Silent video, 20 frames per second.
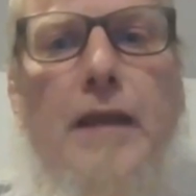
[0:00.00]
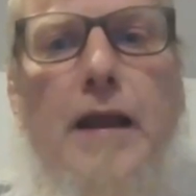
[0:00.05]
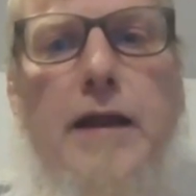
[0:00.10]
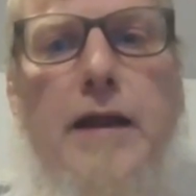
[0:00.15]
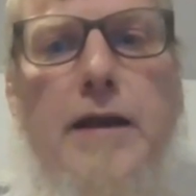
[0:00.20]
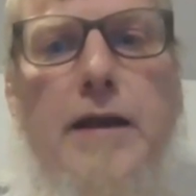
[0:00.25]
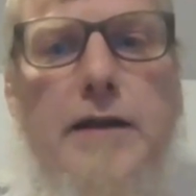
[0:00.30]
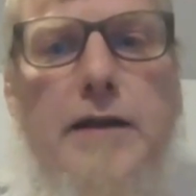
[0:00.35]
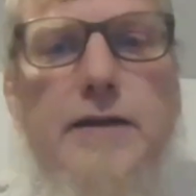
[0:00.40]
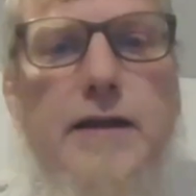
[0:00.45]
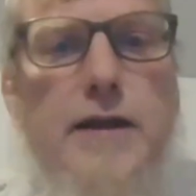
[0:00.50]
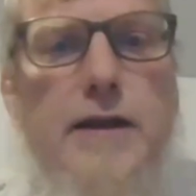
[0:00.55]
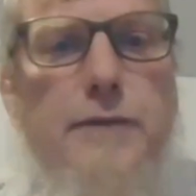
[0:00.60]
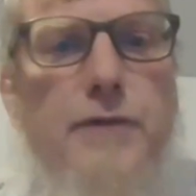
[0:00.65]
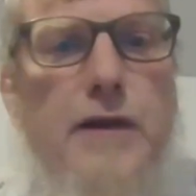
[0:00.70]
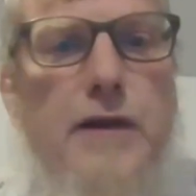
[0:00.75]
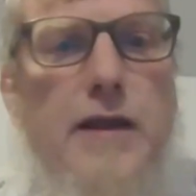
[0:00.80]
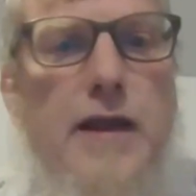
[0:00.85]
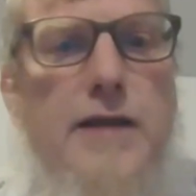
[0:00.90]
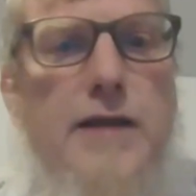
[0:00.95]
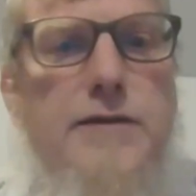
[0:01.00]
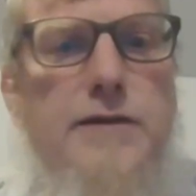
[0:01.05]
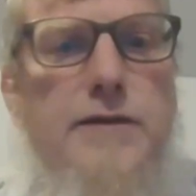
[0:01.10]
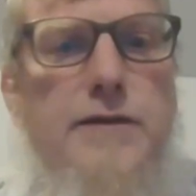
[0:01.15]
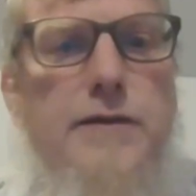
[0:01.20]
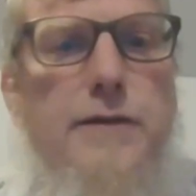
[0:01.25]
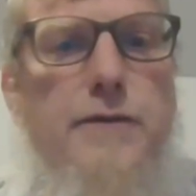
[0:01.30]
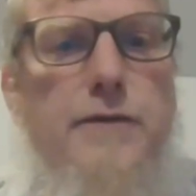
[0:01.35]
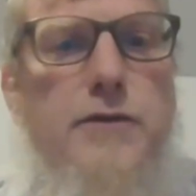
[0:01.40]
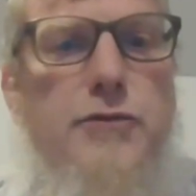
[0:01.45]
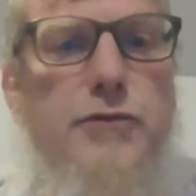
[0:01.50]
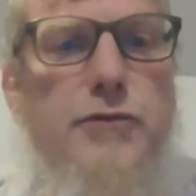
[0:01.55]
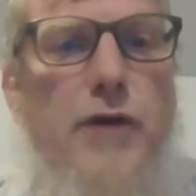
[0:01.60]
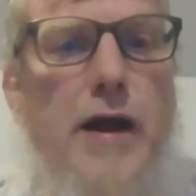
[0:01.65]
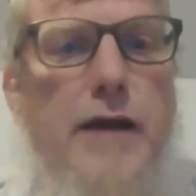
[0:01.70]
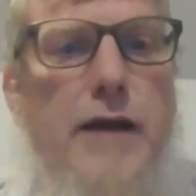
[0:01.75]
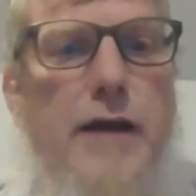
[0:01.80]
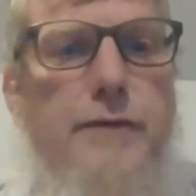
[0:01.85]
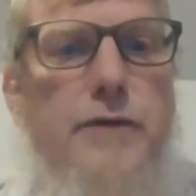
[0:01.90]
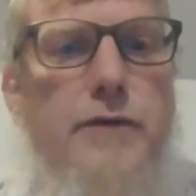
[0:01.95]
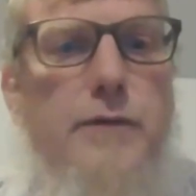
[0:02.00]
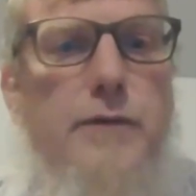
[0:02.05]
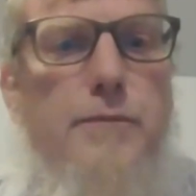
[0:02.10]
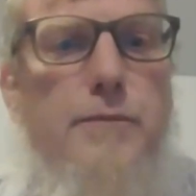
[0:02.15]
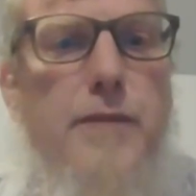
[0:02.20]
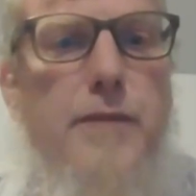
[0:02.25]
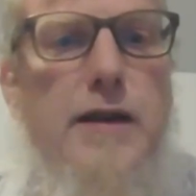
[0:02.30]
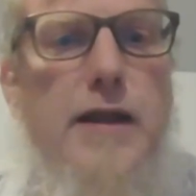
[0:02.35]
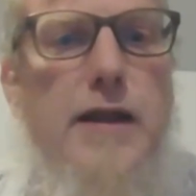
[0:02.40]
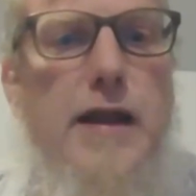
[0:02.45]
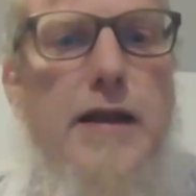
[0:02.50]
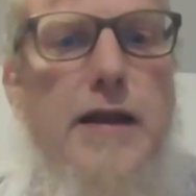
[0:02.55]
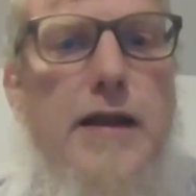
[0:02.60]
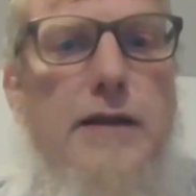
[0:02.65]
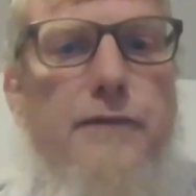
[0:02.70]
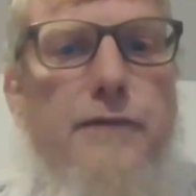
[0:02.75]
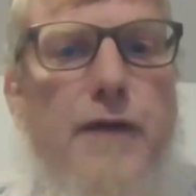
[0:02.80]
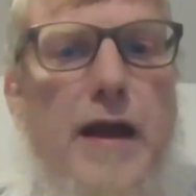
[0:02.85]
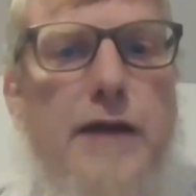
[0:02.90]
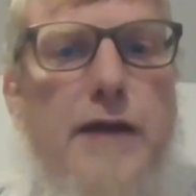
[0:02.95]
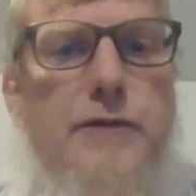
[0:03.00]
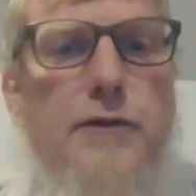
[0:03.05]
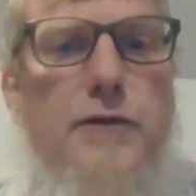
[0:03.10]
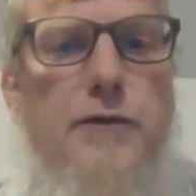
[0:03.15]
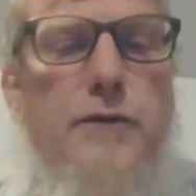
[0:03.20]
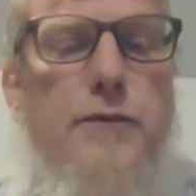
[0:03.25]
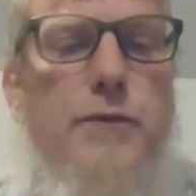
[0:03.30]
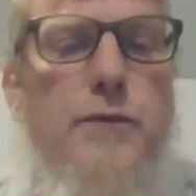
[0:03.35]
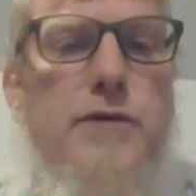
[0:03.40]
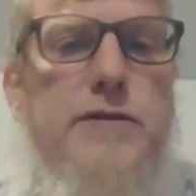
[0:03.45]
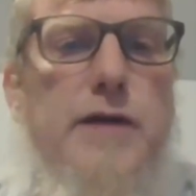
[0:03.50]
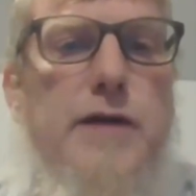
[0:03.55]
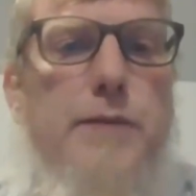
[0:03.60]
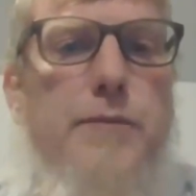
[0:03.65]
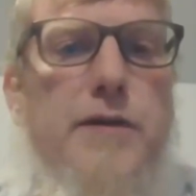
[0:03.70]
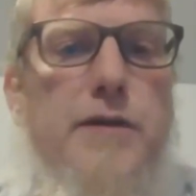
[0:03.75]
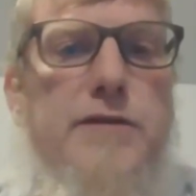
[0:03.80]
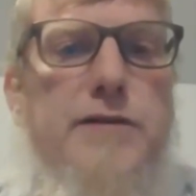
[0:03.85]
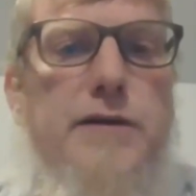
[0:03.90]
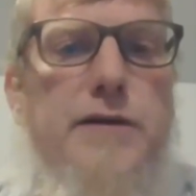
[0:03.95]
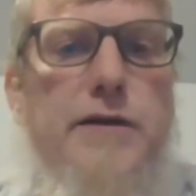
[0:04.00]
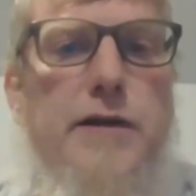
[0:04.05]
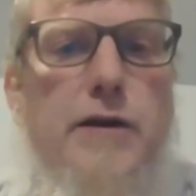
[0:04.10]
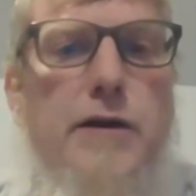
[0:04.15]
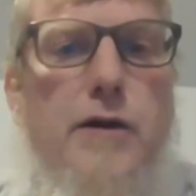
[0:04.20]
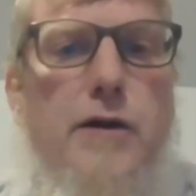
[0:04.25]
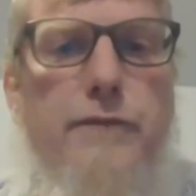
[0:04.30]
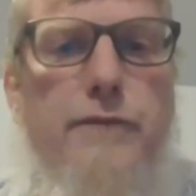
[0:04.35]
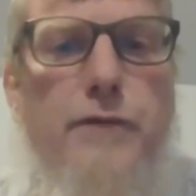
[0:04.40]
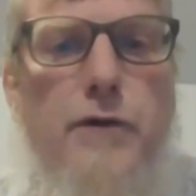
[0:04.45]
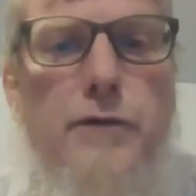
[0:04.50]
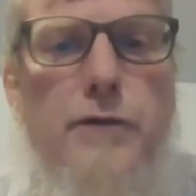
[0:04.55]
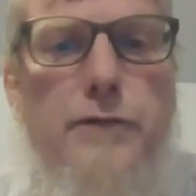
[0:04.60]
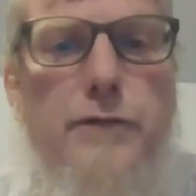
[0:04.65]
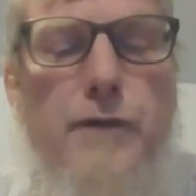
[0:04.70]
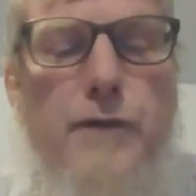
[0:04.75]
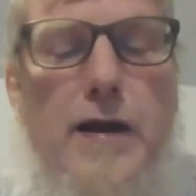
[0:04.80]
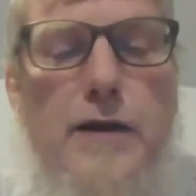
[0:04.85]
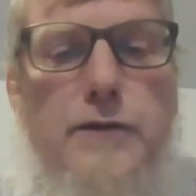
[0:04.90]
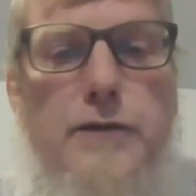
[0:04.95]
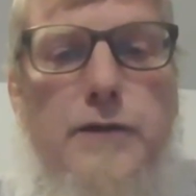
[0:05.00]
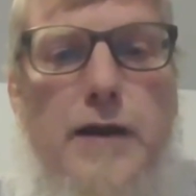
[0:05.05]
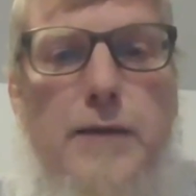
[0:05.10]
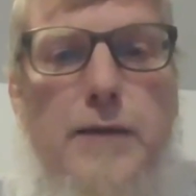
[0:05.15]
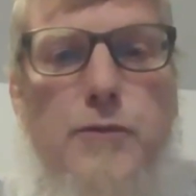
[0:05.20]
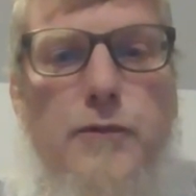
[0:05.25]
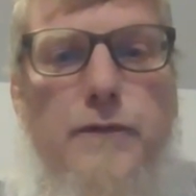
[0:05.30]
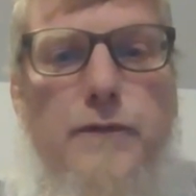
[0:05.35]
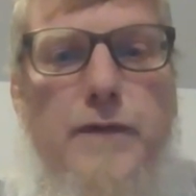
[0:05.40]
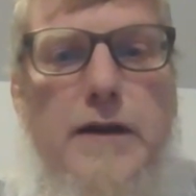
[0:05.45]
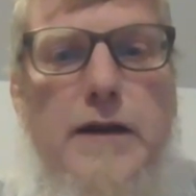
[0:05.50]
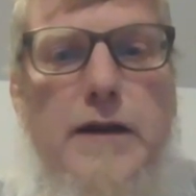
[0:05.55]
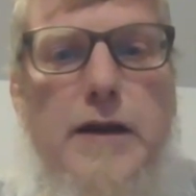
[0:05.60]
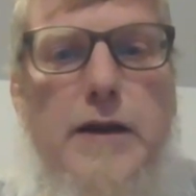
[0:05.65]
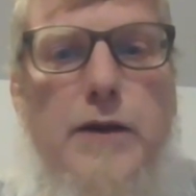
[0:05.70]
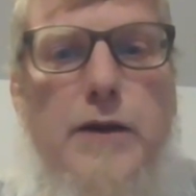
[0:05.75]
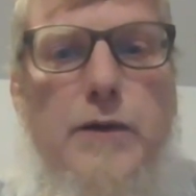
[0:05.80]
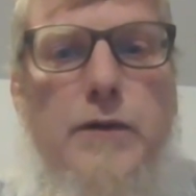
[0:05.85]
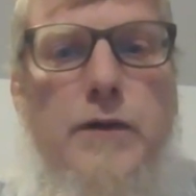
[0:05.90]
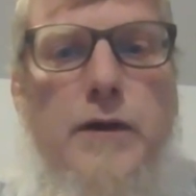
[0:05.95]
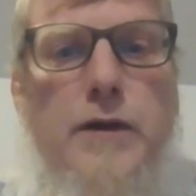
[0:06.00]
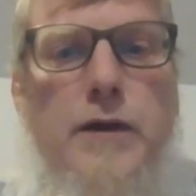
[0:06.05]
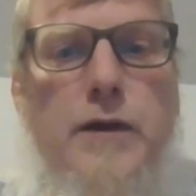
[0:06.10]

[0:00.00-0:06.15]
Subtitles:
and identifications of the drivers and mitigating factors, which I mentioned in our first roundtable video.